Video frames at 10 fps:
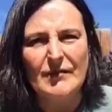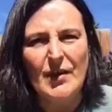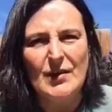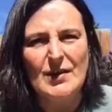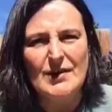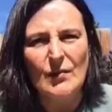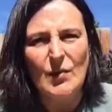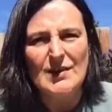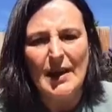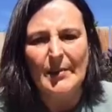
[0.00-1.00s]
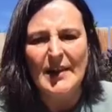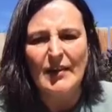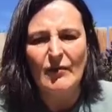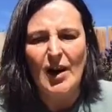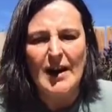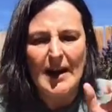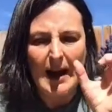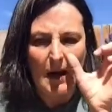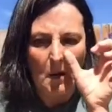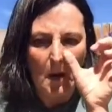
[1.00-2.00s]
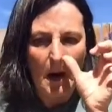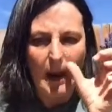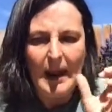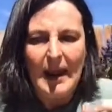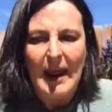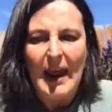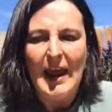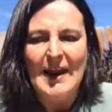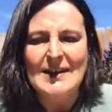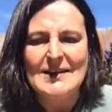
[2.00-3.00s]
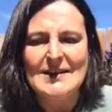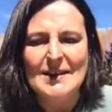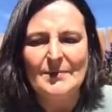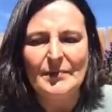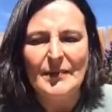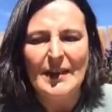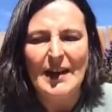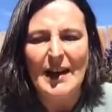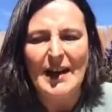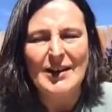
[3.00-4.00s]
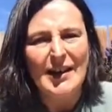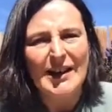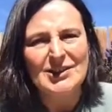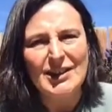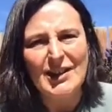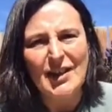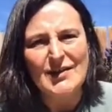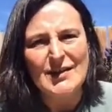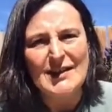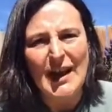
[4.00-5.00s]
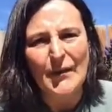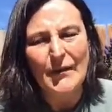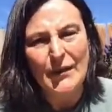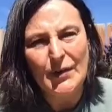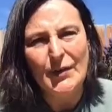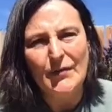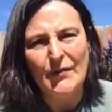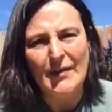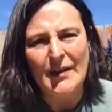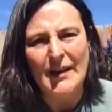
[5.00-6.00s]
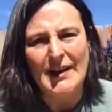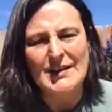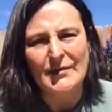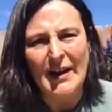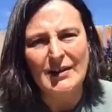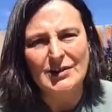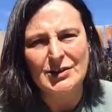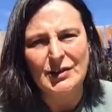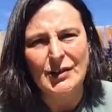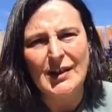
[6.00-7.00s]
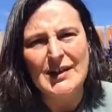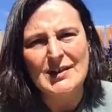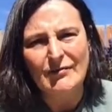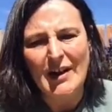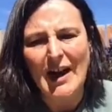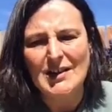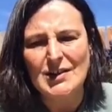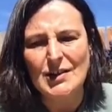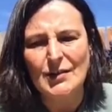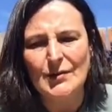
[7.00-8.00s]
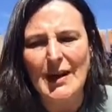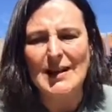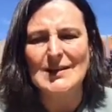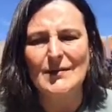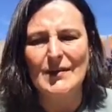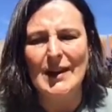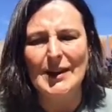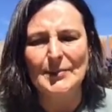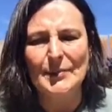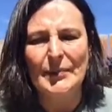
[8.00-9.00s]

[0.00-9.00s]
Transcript: to focus on what's happening right now. And you'll actually notice how few of the things around you need to react to negatively.